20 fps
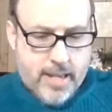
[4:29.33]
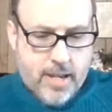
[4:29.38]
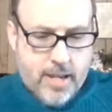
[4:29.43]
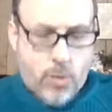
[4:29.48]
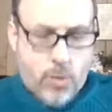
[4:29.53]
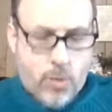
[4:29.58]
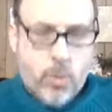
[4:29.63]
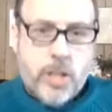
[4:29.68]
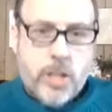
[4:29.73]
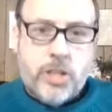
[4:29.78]

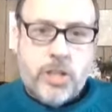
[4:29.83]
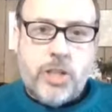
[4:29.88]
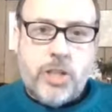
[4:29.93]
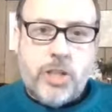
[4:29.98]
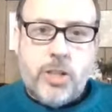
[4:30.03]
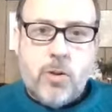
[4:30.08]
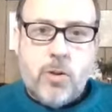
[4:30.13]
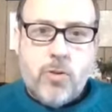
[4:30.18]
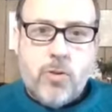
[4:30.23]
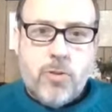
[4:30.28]

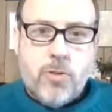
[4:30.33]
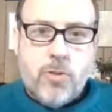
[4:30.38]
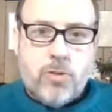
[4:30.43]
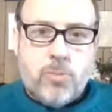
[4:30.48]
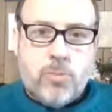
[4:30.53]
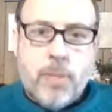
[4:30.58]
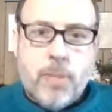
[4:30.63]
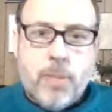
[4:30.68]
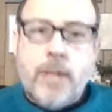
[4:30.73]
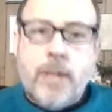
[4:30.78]
which
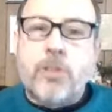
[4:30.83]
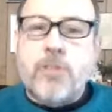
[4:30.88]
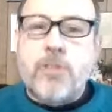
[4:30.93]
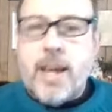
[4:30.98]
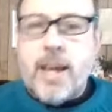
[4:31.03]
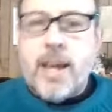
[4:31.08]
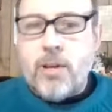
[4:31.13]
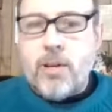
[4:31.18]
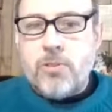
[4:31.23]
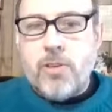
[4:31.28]
spells
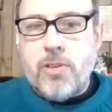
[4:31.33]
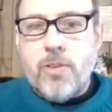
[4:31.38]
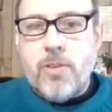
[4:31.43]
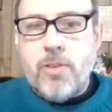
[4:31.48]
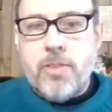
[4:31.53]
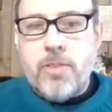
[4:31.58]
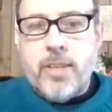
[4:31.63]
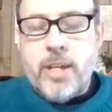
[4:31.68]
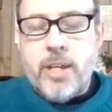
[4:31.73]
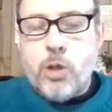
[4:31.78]
out
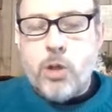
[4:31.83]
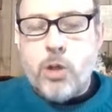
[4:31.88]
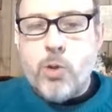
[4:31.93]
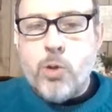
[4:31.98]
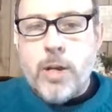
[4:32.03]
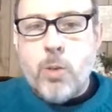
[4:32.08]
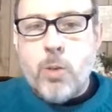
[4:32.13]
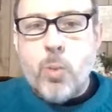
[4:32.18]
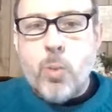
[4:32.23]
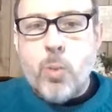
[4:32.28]
the
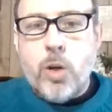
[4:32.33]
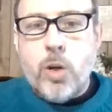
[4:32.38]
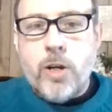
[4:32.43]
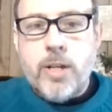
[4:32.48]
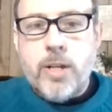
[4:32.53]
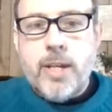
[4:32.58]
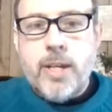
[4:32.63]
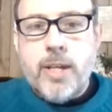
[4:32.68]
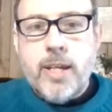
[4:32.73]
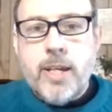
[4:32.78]
Greek
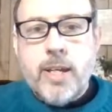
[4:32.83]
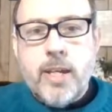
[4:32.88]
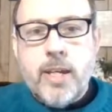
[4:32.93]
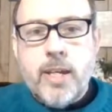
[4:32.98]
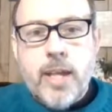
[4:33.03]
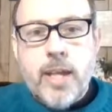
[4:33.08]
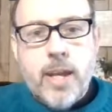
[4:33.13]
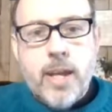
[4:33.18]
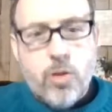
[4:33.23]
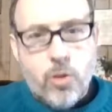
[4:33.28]
word
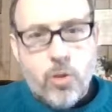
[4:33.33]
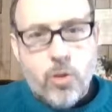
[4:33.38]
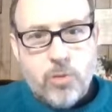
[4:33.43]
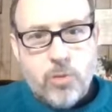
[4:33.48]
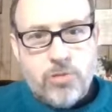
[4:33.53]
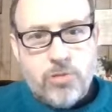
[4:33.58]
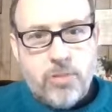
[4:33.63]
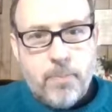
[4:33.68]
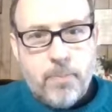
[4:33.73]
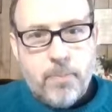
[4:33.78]

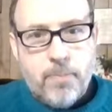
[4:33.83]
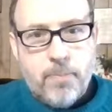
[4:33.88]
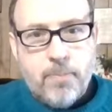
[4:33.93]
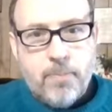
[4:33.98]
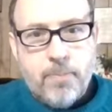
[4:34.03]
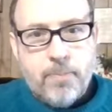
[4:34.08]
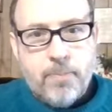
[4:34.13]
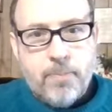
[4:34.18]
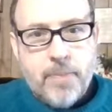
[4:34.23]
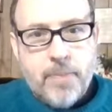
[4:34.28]
ichthus,
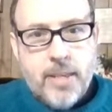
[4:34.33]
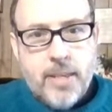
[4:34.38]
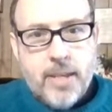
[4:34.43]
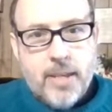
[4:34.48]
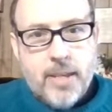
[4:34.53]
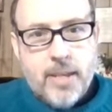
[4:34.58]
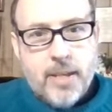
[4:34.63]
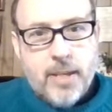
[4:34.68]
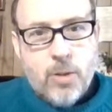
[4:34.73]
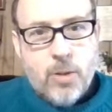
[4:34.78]

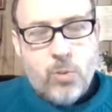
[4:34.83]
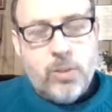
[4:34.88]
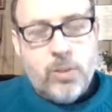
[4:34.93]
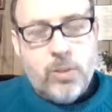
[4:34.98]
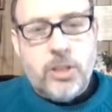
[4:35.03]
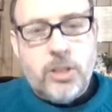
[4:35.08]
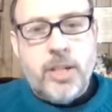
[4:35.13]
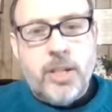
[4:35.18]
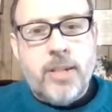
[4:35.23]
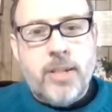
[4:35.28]

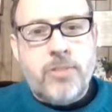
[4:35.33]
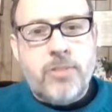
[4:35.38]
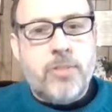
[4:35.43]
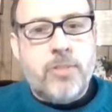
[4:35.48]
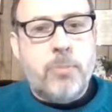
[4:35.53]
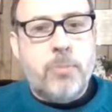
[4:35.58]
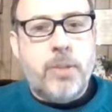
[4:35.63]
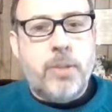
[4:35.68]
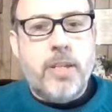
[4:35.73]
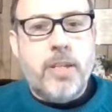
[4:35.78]
which is
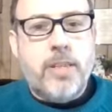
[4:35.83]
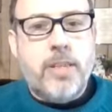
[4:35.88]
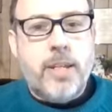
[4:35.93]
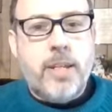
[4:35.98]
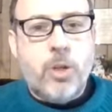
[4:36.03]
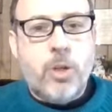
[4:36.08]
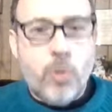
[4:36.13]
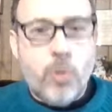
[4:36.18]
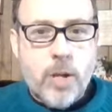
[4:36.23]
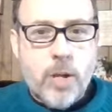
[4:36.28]
simply
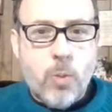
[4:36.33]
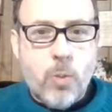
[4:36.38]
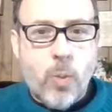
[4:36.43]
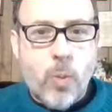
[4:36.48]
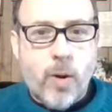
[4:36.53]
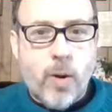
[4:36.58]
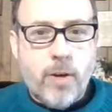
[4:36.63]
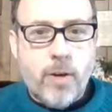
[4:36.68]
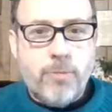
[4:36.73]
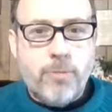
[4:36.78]
the Greek
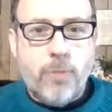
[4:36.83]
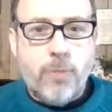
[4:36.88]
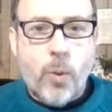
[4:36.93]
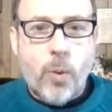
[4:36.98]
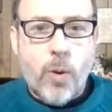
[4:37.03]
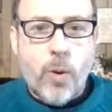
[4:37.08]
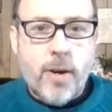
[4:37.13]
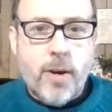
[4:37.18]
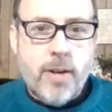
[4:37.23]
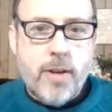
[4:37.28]
word
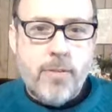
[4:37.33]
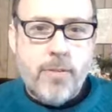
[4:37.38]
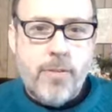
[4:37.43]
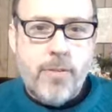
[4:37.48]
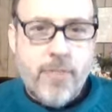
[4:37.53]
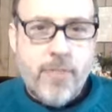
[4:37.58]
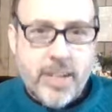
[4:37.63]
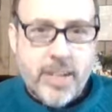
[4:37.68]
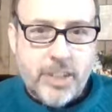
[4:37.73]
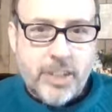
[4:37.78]
for
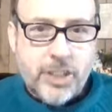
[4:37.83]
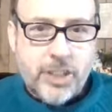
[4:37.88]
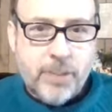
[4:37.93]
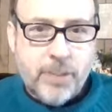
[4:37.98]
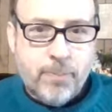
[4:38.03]
fish.